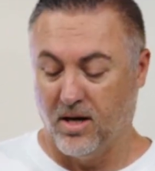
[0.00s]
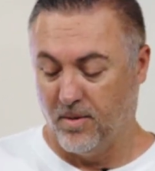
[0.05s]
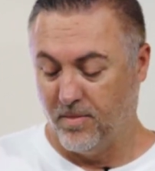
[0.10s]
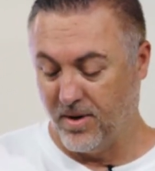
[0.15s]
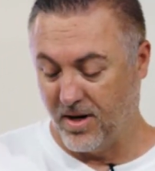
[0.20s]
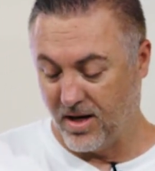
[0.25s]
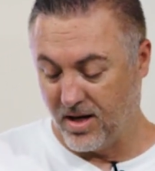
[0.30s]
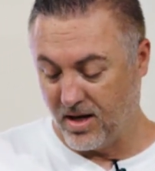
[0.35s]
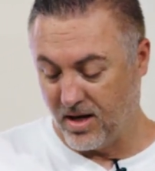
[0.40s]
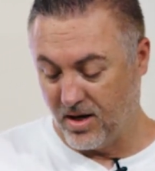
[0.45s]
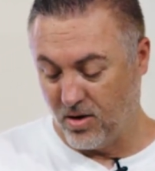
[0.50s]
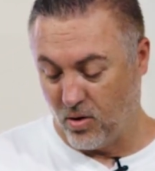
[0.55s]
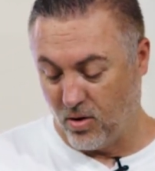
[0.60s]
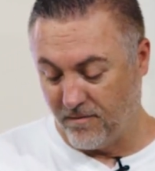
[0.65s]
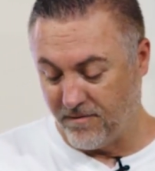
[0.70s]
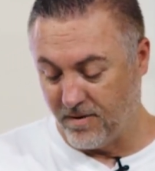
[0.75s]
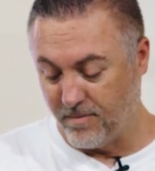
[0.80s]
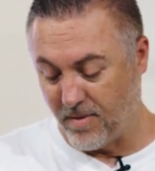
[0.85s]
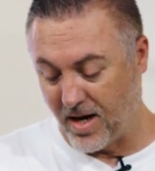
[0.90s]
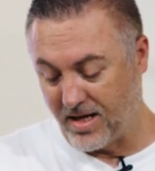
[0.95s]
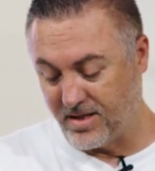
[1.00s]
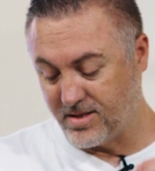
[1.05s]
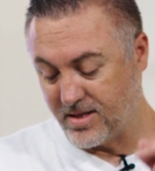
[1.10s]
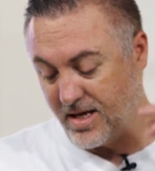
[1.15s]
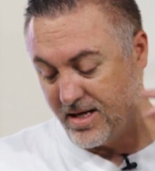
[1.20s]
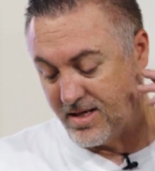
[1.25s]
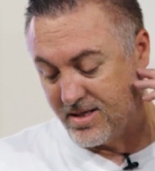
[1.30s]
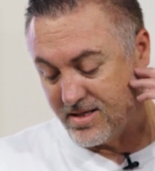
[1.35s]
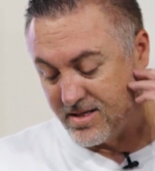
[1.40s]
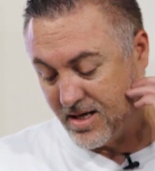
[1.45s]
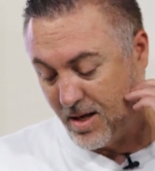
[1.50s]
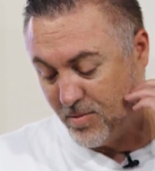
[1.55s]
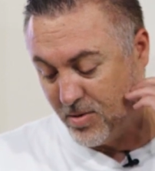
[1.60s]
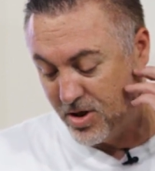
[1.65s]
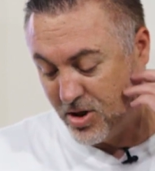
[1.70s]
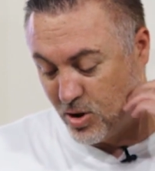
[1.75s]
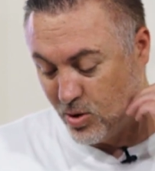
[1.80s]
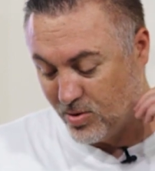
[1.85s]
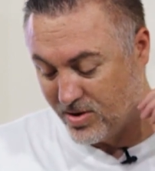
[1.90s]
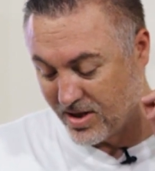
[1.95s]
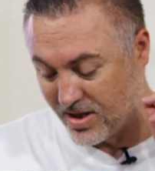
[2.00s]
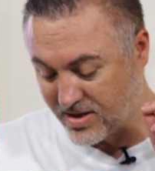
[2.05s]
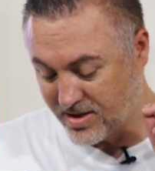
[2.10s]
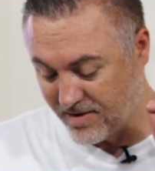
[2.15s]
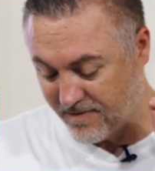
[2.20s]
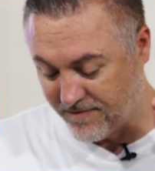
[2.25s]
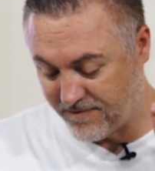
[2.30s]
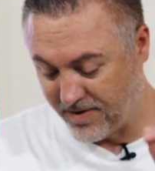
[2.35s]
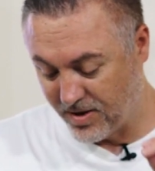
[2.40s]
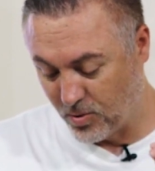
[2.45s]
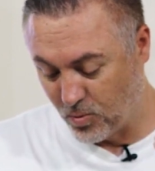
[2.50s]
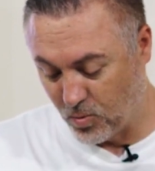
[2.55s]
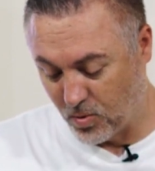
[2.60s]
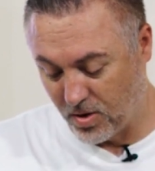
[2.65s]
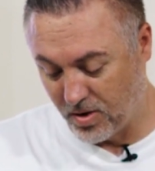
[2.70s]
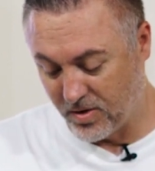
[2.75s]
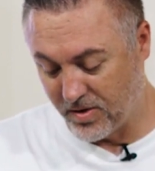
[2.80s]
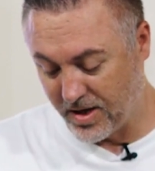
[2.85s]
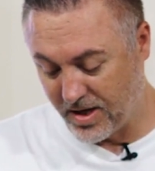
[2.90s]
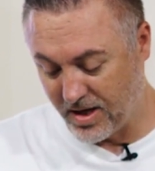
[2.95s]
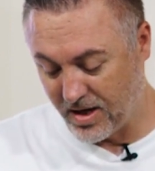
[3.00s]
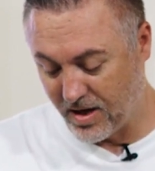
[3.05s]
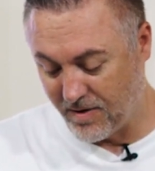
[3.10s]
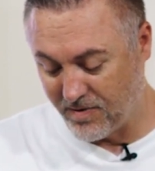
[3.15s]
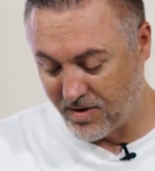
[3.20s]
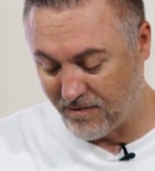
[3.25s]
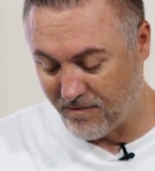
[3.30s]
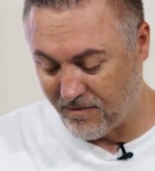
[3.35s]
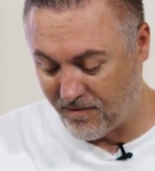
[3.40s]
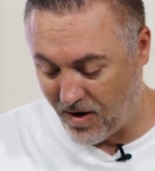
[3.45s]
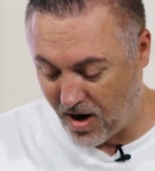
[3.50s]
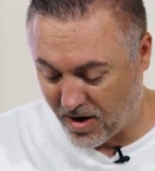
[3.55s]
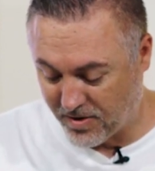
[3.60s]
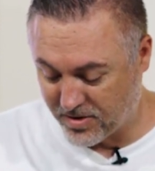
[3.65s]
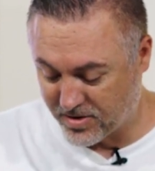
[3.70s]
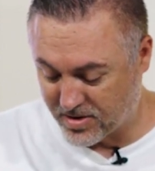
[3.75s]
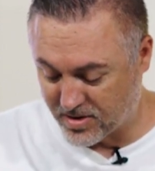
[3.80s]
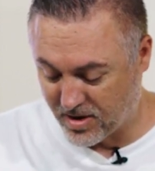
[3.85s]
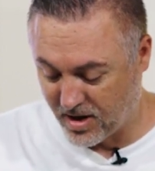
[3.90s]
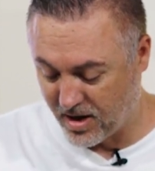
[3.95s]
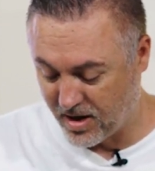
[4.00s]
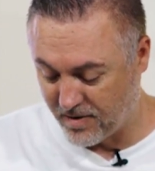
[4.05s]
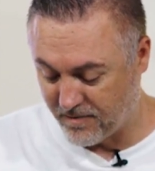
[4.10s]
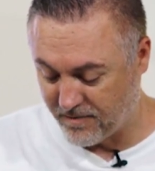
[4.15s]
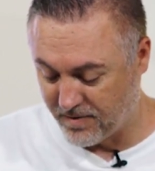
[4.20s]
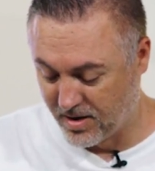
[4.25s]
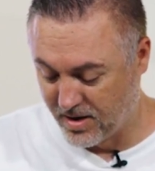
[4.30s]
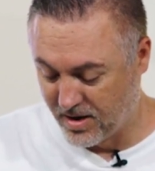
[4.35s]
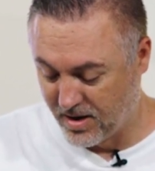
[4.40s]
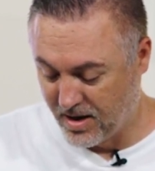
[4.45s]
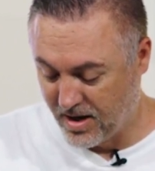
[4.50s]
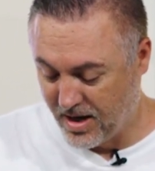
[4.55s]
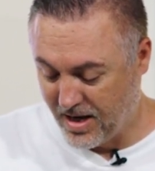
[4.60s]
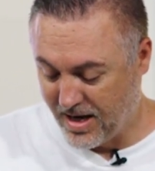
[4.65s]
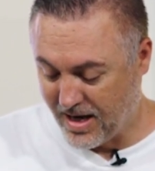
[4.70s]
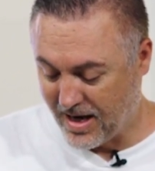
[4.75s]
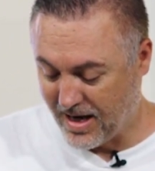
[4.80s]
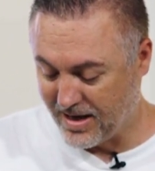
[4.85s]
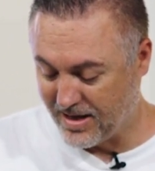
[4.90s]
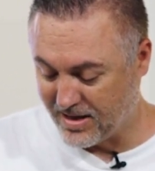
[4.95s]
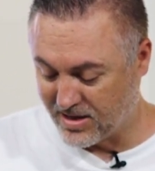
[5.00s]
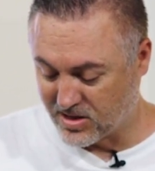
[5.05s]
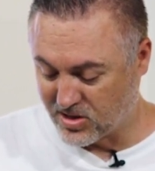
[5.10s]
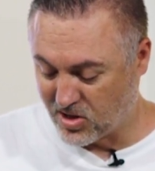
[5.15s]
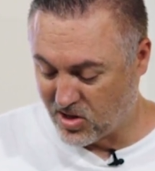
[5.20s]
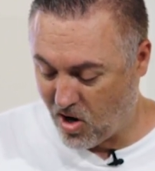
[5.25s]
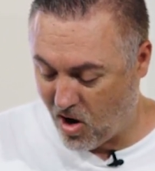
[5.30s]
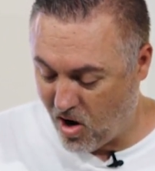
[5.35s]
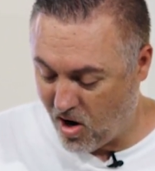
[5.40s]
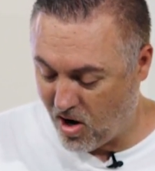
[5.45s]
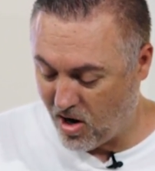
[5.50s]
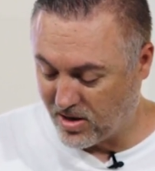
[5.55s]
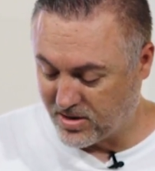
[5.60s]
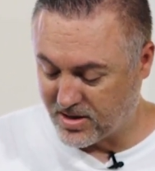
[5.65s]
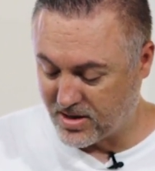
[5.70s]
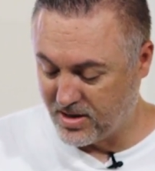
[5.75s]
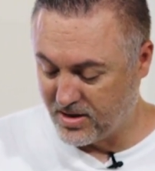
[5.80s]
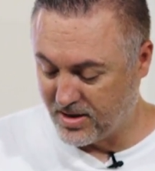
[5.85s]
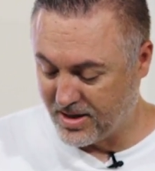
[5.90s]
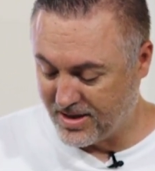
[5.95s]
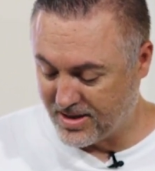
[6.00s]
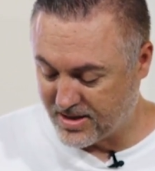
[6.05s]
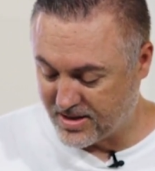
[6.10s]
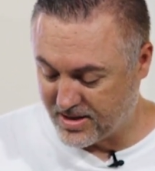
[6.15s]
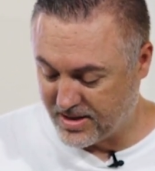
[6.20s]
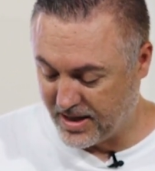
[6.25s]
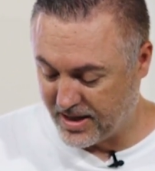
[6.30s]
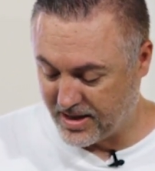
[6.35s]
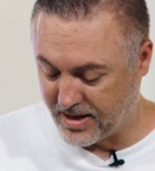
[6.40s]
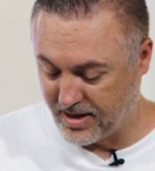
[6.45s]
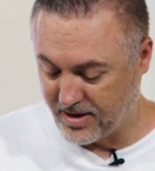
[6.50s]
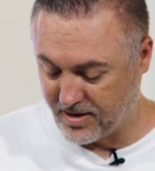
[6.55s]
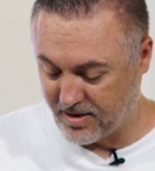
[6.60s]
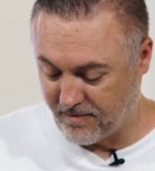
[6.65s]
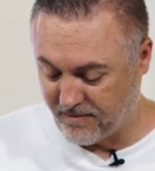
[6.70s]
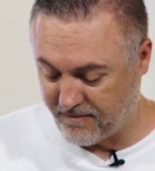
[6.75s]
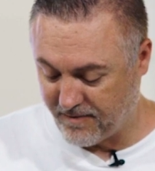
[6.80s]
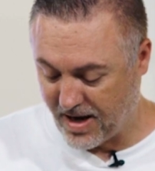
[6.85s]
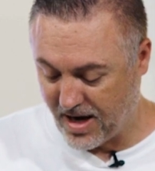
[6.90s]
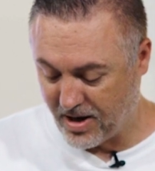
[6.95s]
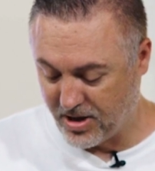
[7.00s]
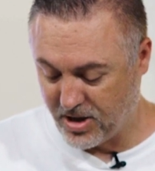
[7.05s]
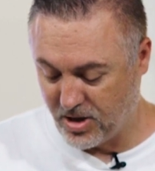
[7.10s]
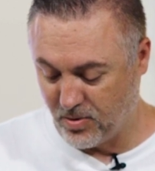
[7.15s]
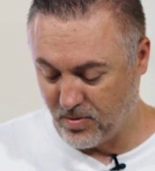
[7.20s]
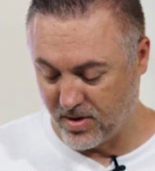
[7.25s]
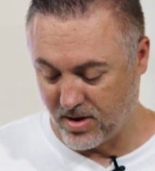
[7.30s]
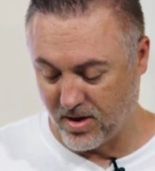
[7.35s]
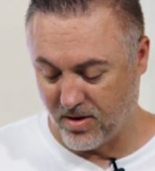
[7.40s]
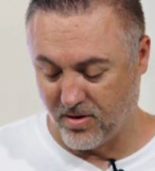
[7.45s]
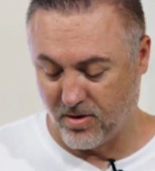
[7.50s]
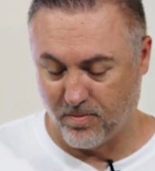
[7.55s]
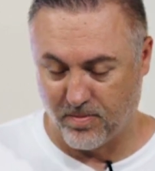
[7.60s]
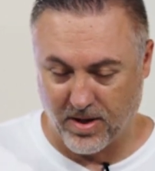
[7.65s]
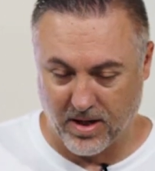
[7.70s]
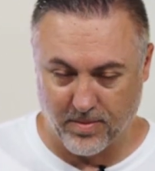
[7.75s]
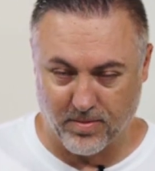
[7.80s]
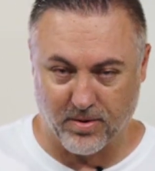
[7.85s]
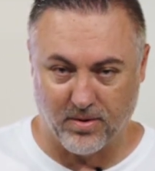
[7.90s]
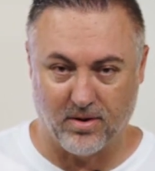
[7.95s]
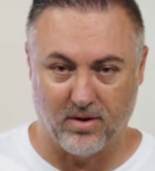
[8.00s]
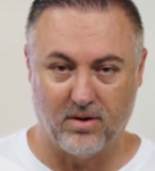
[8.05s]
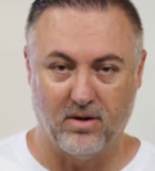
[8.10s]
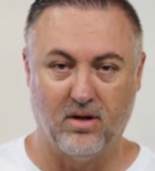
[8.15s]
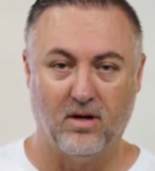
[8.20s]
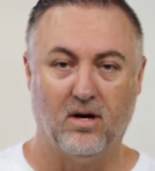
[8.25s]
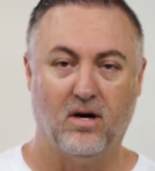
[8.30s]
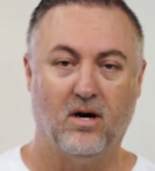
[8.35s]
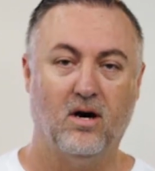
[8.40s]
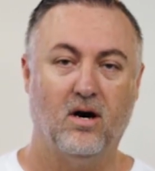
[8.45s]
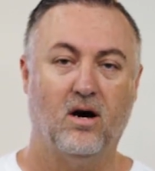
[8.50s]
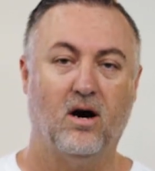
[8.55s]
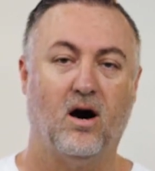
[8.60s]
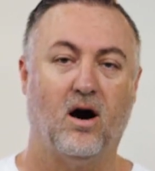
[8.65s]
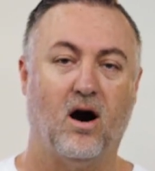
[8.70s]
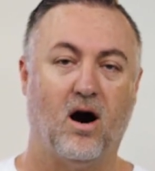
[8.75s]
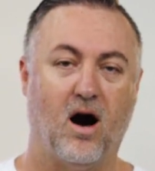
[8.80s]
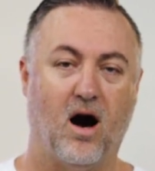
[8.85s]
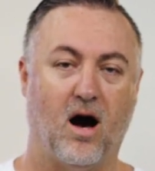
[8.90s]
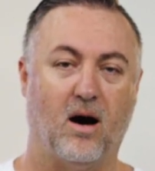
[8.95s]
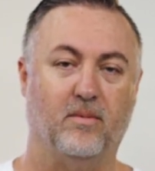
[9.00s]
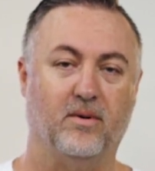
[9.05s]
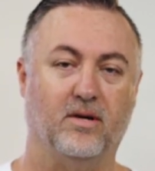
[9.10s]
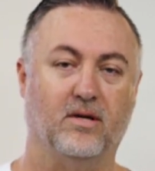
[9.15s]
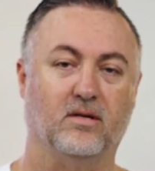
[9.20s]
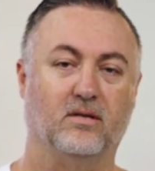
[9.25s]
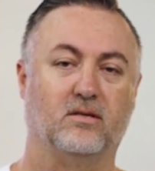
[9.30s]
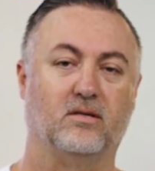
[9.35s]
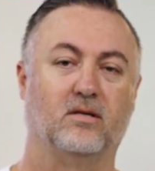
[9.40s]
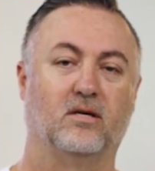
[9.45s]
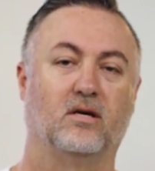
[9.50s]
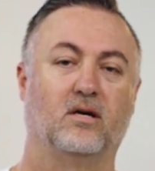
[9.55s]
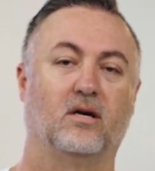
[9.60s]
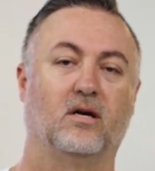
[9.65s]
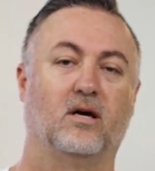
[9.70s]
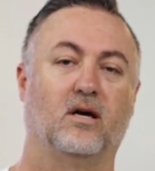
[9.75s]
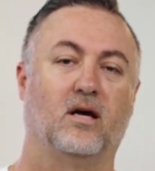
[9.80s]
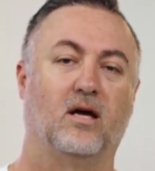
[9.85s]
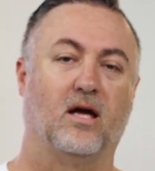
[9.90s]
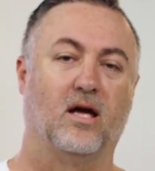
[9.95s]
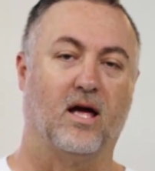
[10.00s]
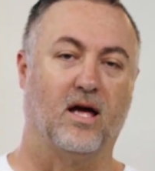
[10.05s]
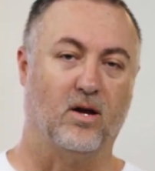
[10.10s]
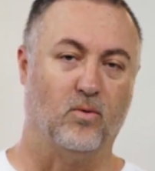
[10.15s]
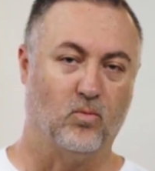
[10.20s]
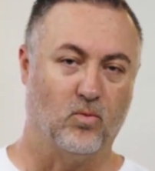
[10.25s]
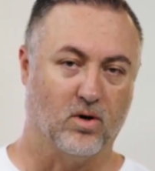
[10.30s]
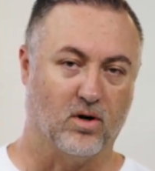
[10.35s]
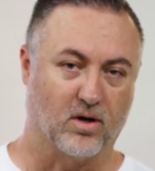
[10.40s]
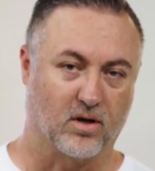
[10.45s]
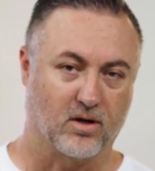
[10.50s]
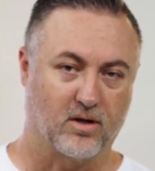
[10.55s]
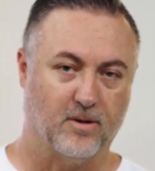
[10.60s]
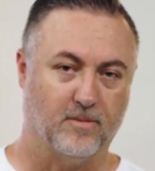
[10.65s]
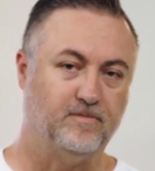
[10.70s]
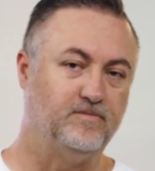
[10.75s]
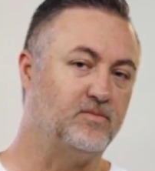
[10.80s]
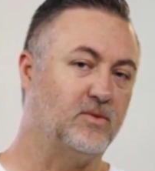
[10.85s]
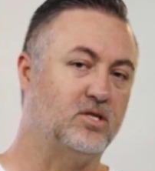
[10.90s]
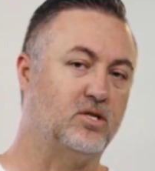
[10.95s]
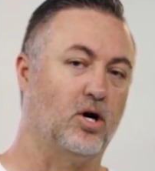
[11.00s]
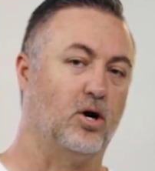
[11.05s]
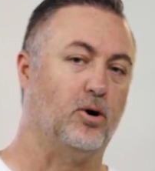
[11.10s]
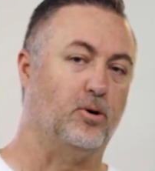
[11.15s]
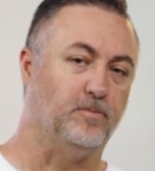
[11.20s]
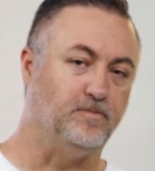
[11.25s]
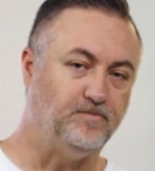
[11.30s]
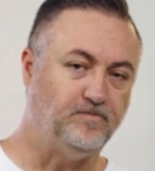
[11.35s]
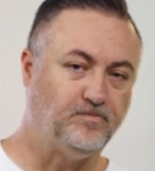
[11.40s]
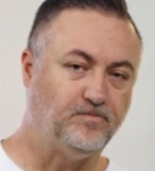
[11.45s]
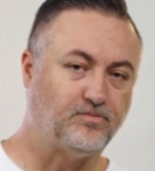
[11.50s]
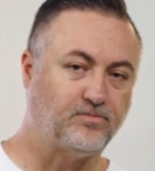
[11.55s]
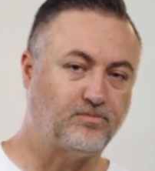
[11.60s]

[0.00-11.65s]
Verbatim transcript: but an orphan mindset is someone who doesn't feel worthy of the Father's love and is constantly seeking their value in other people, hobbies, and work. So